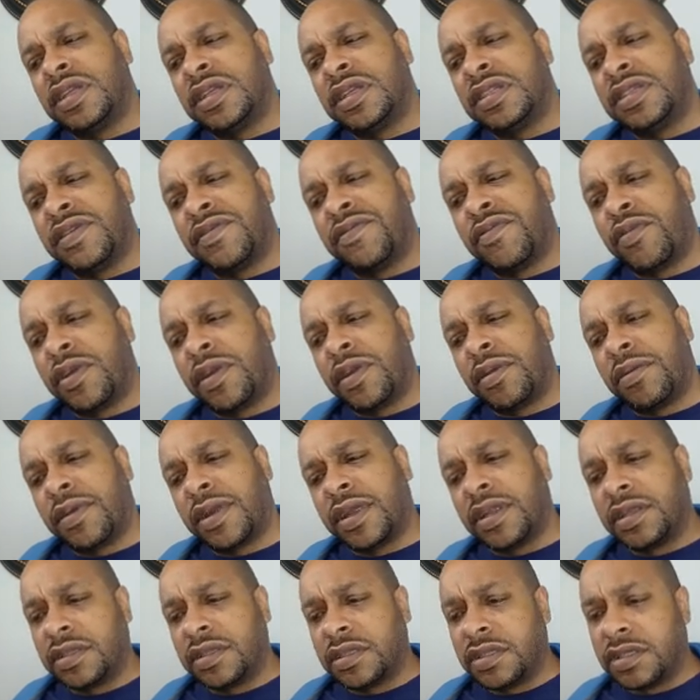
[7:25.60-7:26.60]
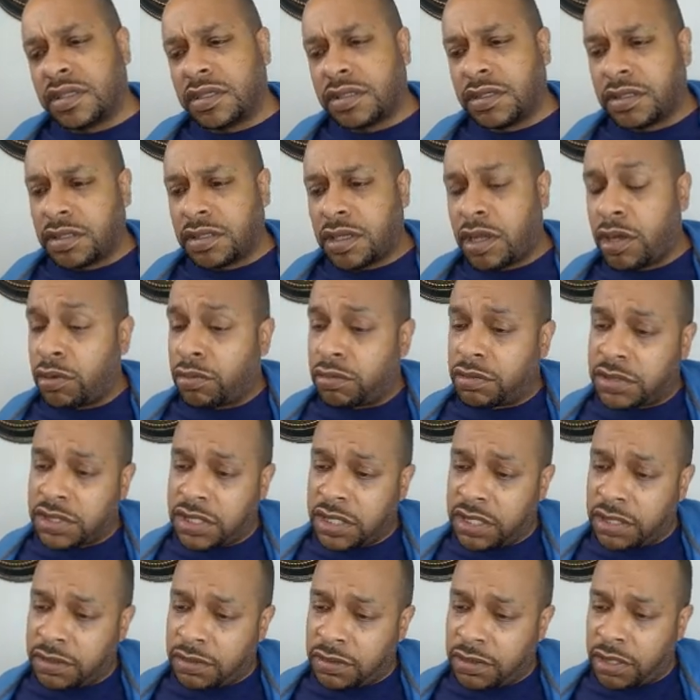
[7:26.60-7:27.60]
I said 40, right? Yeah. Oh,
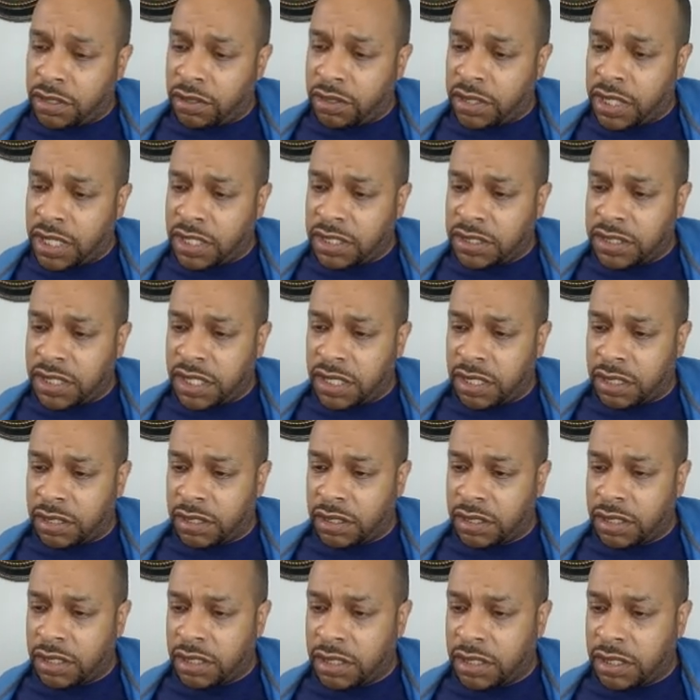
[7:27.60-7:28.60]
see? Okay, it's there.